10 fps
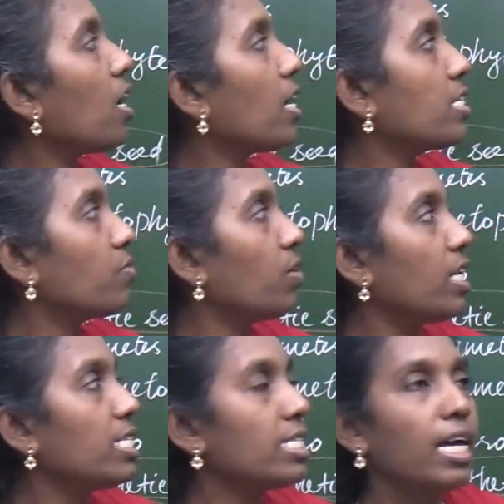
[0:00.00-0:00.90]
as well
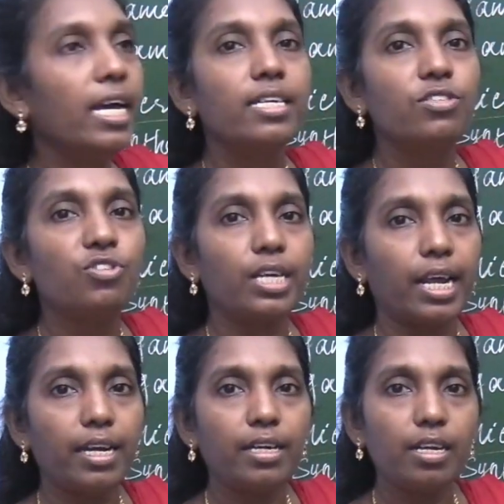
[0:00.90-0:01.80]
as
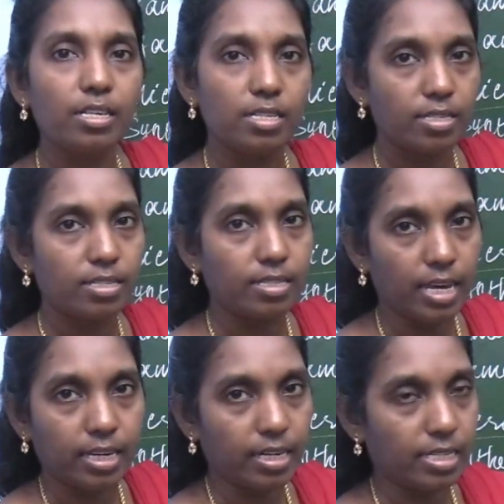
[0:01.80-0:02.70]
trade
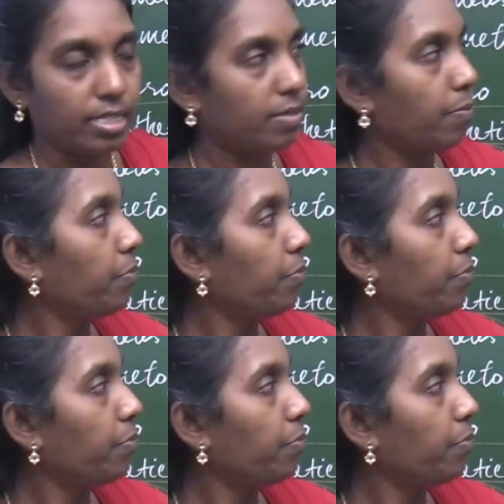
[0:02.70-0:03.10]
secrets.